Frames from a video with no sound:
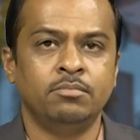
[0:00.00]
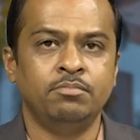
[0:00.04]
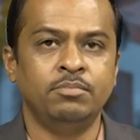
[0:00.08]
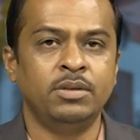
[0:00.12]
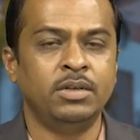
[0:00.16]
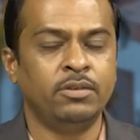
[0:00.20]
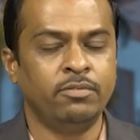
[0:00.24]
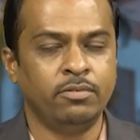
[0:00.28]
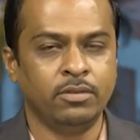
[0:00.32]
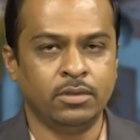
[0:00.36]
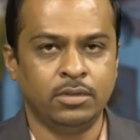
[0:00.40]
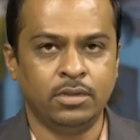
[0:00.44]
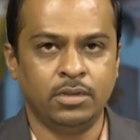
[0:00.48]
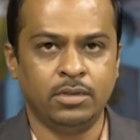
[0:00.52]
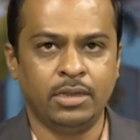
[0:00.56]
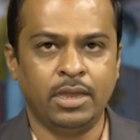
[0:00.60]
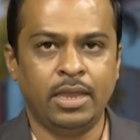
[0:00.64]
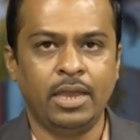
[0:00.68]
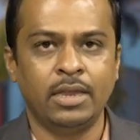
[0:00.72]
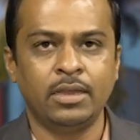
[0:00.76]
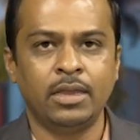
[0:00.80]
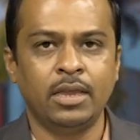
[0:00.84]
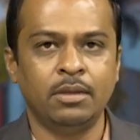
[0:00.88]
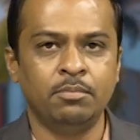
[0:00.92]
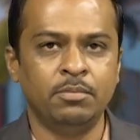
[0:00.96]

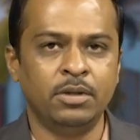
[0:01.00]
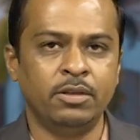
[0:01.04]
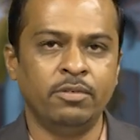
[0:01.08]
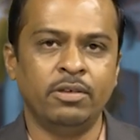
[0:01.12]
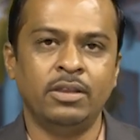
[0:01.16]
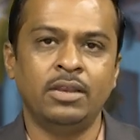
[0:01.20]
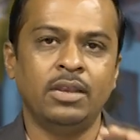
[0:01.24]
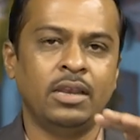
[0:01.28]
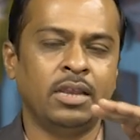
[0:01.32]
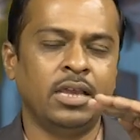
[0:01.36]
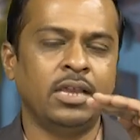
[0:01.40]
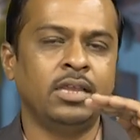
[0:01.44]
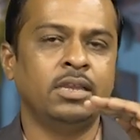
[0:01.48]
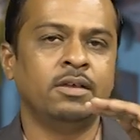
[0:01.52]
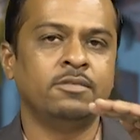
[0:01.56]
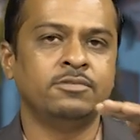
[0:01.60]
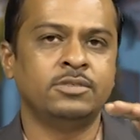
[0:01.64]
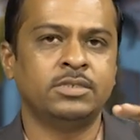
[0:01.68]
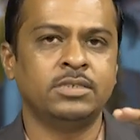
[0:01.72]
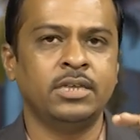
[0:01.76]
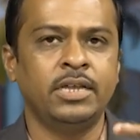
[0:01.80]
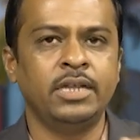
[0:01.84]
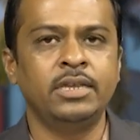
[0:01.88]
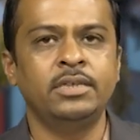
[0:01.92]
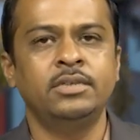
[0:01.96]
between line
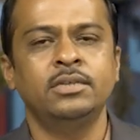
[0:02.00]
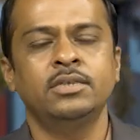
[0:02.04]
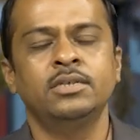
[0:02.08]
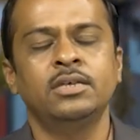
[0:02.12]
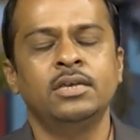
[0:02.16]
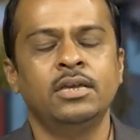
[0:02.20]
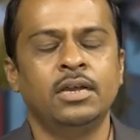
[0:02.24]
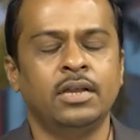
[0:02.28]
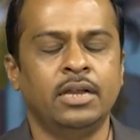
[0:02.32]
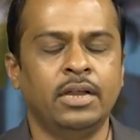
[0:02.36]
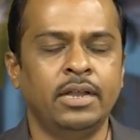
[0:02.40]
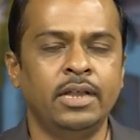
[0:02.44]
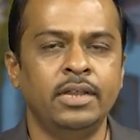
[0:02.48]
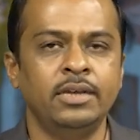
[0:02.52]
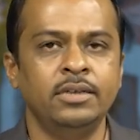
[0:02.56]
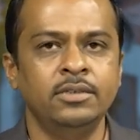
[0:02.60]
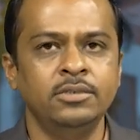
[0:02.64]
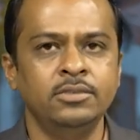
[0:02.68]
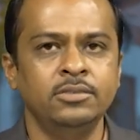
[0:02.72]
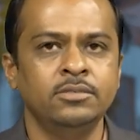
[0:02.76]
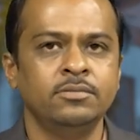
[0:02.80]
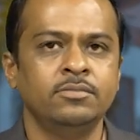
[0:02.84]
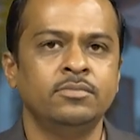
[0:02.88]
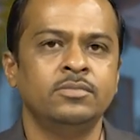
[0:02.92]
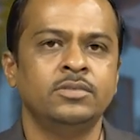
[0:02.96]
of sight
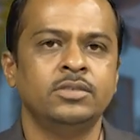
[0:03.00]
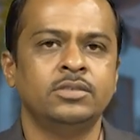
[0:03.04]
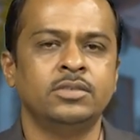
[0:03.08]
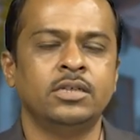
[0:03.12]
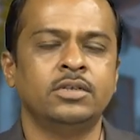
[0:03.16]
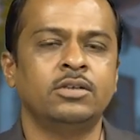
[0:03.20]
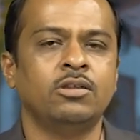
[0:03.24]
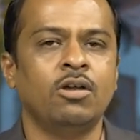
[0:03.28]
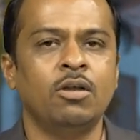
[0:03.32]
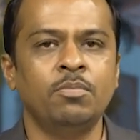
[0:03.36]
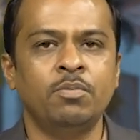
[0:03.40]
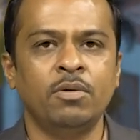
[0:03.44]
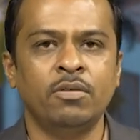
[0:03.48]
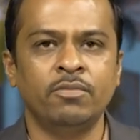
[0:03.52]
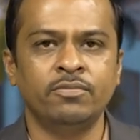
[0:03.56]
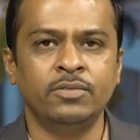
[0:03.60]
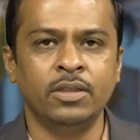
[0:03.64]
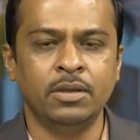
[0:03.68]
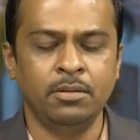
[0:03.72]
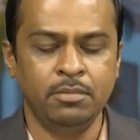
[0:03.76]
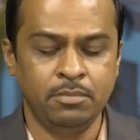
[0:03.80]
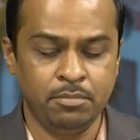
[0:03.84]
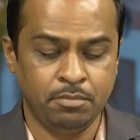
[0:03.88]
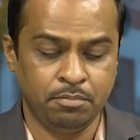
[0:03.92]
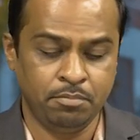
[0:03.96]
and the top of
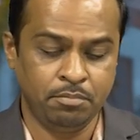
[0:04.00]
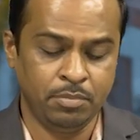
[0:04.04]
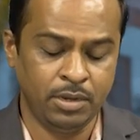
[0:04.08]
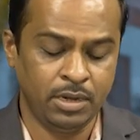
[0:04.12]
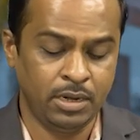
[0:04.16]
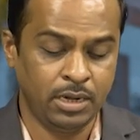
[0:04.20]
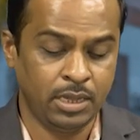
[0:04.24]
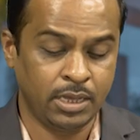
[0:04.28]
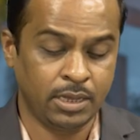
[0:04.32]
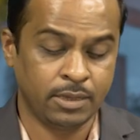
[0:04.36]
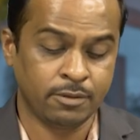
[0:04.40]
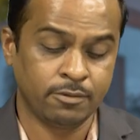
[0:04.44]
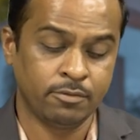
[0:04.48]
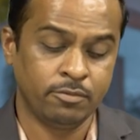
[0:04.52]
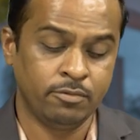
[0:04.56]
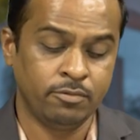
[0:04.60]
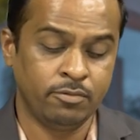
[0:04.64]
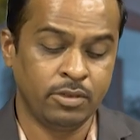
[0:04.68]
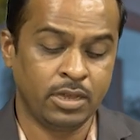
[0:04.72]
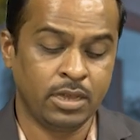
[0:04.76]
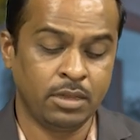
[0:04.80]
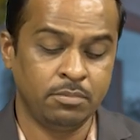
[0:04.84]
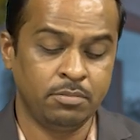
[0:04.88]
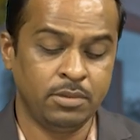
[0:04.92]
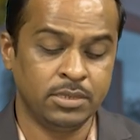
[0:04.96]
the building.
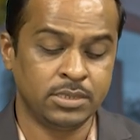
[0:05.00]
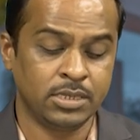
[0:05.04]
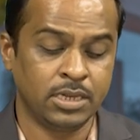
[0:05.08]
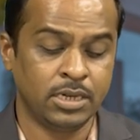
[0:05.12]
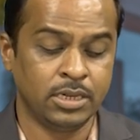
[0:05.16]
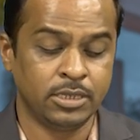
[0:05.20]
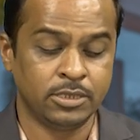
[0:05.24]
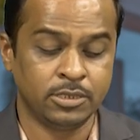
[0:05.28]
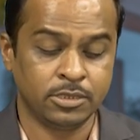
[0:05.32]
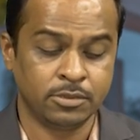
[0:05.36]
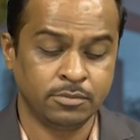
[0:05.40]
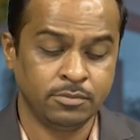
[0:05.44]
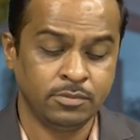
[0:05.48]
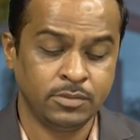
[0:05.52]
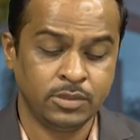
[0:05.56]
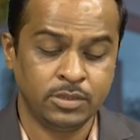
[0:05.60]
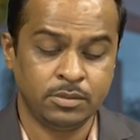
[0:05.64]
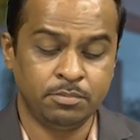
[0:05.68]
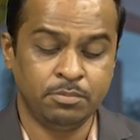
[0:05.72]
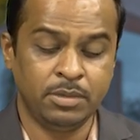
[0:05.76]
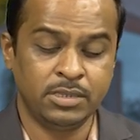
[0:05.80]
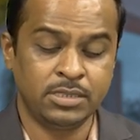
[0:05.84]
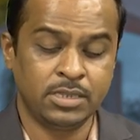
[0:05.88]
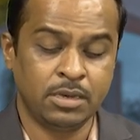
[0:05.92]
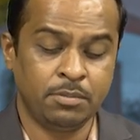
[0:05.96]
We can measure it.
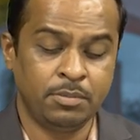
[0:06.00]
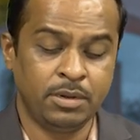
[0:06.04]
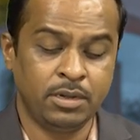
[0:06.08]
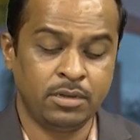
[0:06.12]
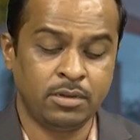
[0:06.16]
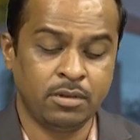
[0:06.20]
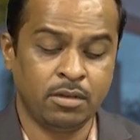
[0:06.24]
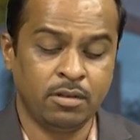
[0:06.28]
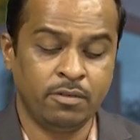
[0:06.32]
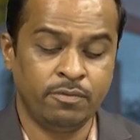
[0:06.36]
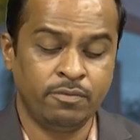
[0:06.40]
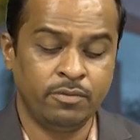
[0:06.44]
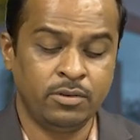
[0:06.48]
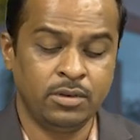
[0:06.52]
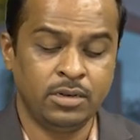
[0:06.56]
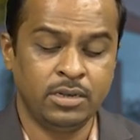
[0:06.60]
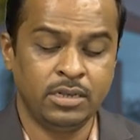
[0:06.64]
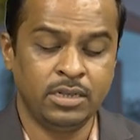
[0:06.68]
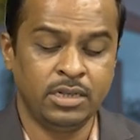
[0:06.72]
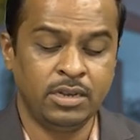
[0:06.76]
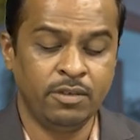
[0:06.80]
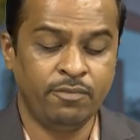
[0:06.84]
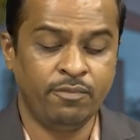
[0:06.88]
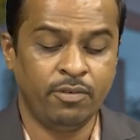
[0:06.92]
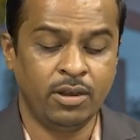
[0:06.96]
Measurement of
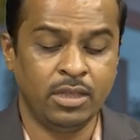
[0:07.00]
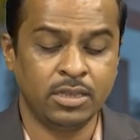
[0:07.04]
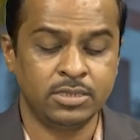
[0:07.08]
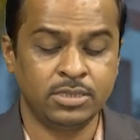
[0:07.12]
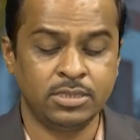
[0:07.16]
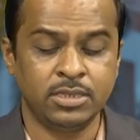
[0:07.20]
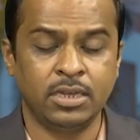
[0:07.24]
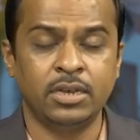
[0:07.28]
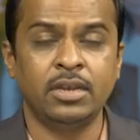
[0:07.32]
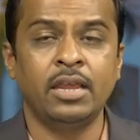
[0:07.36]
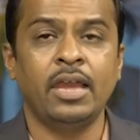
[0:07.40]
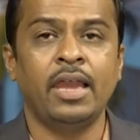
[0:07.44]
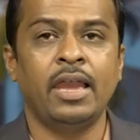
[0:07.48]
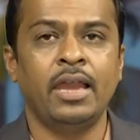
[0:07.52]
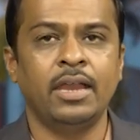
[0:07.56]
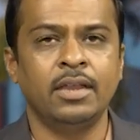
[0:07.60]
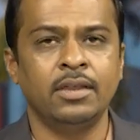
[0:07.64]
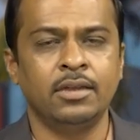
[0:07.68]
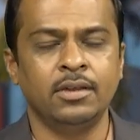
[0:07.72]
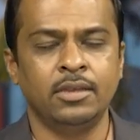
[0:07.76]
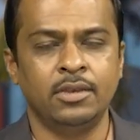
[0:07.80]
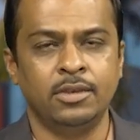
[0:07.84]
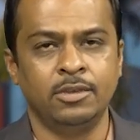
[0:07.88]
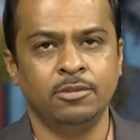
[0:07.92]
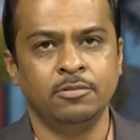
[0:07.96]
deflection
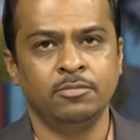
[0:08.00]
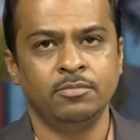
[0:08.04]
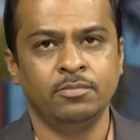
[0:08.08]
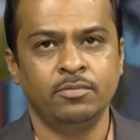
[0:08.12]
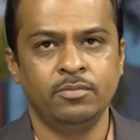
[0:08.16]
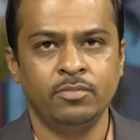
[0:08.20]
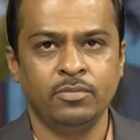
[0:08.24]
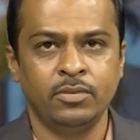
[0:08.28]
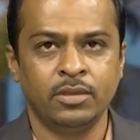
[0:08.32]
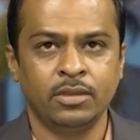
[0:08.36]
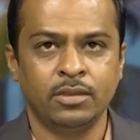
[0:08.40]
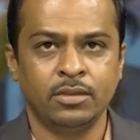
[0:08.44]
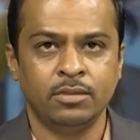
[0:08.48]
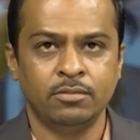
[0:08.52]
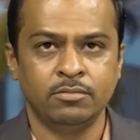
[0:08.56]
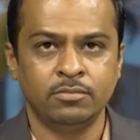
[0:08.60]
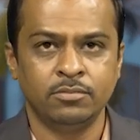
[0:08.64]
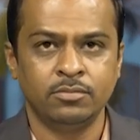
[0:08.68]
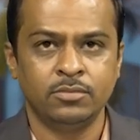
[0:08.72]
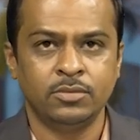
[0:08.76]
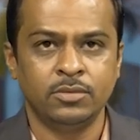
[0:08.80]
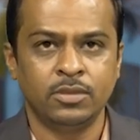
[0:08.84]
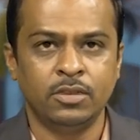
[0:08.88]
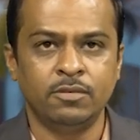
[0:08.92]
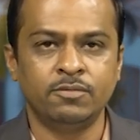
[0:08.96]
angle.
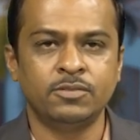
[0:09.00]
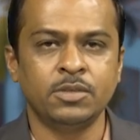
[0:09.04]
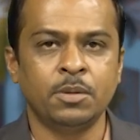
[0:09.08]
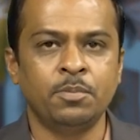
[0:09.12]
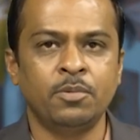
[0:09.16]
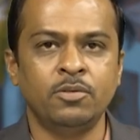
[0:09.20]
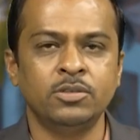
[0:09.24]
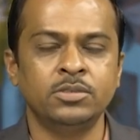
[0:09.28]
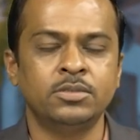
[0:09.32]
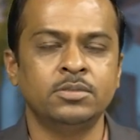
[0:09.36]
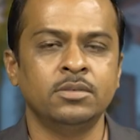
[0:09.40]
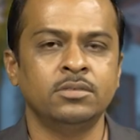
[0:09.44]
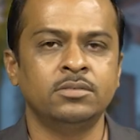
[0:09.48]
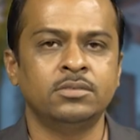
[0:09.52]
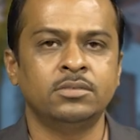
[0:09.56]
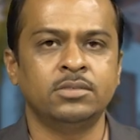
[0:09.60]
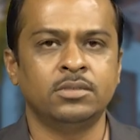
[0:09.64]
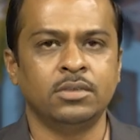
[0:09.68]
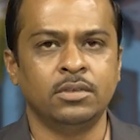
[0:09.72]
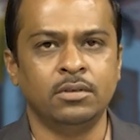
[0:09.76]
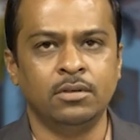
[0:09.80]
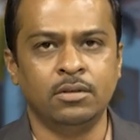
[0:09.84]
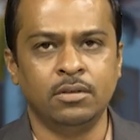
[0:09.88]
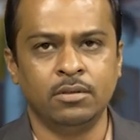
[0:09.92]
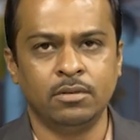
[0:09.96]
If suppose
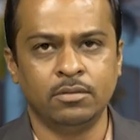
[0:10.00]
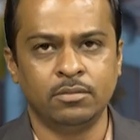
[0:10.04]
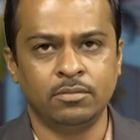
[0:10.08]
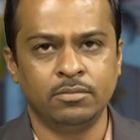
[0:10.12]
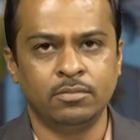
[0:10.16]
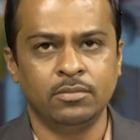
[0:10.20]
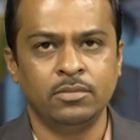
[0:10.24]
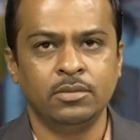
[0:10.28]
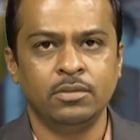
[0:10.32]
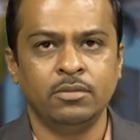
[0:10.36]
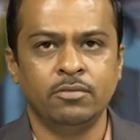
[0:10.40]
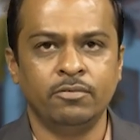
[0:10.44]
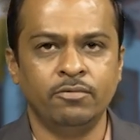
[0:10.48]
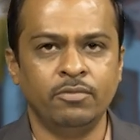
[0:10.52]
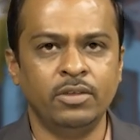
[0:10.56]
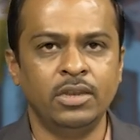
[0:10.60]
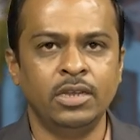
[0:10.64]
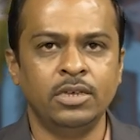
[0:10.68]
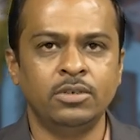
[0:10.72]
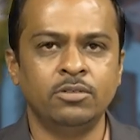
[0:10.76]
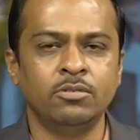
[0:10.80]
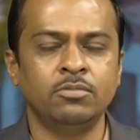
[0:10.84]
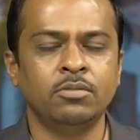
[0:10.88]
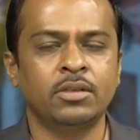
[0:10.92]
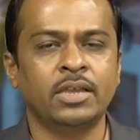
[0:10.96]
we
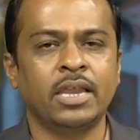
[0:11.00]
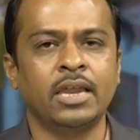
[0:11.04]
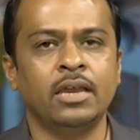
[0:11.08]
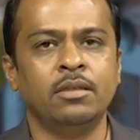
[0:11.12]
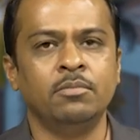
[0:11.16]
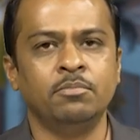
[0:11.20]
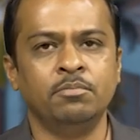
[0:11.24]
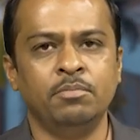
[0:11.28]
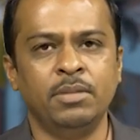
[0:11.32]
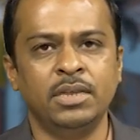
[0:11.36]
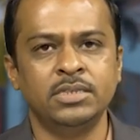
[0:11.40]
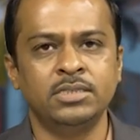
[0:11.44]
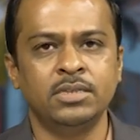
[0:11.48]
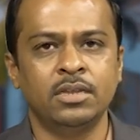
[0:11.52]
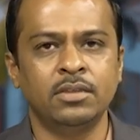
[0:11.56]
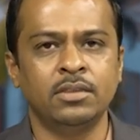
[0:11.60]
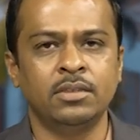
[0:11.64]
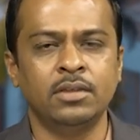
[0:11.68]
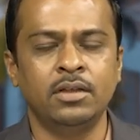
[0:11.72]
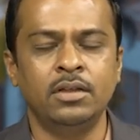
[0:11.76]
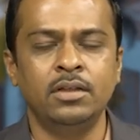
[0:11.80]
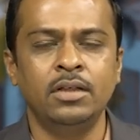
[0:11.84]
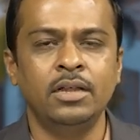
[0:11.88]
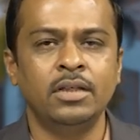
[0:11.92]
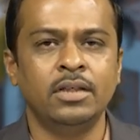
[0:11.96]
need to measure
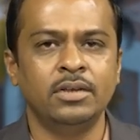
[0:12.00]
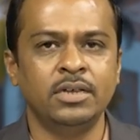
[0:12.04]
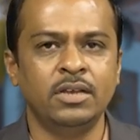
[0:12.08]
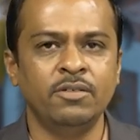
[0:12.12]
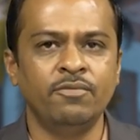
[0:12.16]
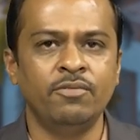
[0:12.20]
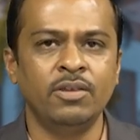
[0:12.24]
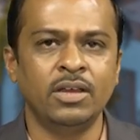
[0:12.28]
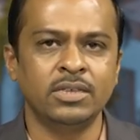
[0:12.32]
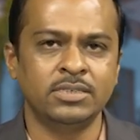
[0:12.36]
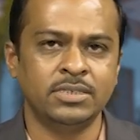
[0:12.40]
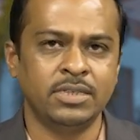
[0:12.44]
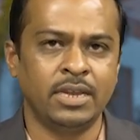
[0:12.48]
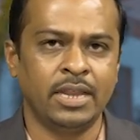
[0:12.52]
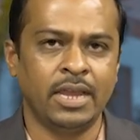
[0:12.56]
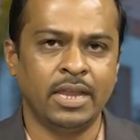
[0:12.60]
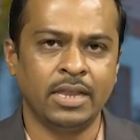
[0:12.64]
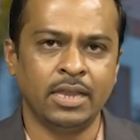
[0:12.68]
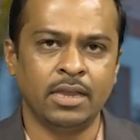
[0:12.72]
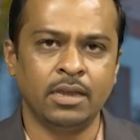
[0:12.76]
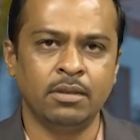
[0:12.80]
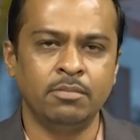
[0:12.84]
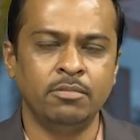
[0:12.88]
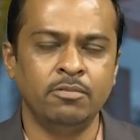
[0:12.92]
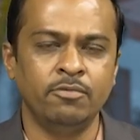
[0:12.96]
the deflection
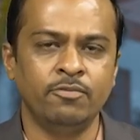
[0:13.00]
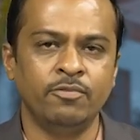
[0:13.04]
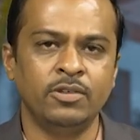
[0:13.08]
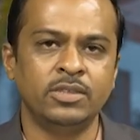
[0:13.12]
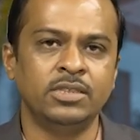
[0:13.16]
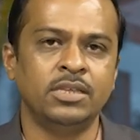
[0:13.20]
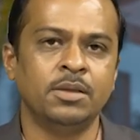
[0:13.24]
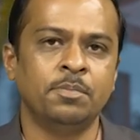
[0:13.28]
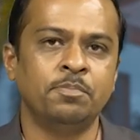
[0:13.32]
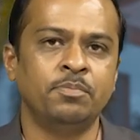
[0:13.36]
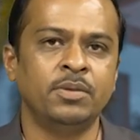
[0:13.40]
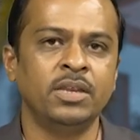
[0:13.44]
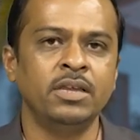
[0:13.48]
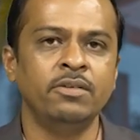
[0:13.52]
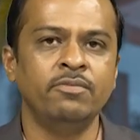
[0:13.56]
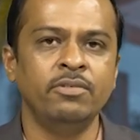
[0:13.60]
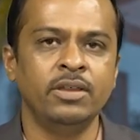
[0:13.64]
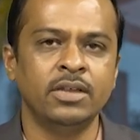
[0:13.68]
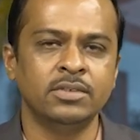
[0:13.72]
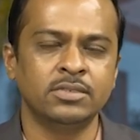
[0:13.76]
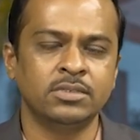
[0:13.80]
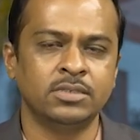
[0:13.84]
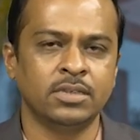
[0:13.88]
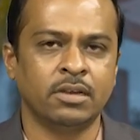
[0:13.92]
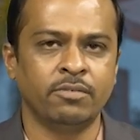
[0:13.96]
angle with the
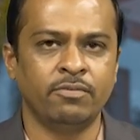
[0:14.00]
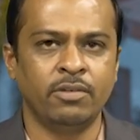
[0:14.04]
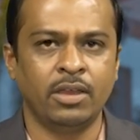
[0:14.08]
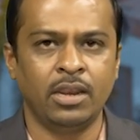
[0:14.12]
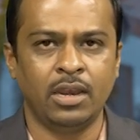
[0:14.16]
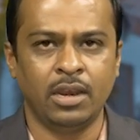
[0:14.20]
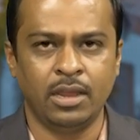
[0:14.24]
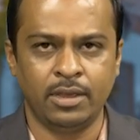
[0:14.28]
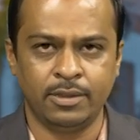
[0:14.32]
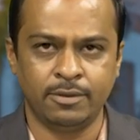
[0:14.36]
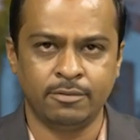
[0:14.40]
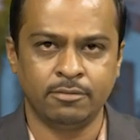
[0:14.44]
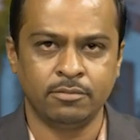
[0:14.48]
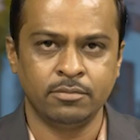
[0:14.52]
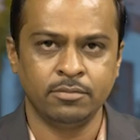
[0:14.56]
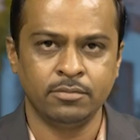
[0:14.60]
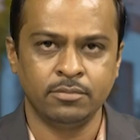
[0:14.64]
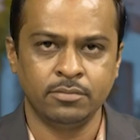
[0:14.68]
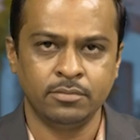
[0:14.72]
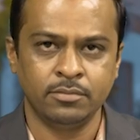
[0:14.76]
previous survey line,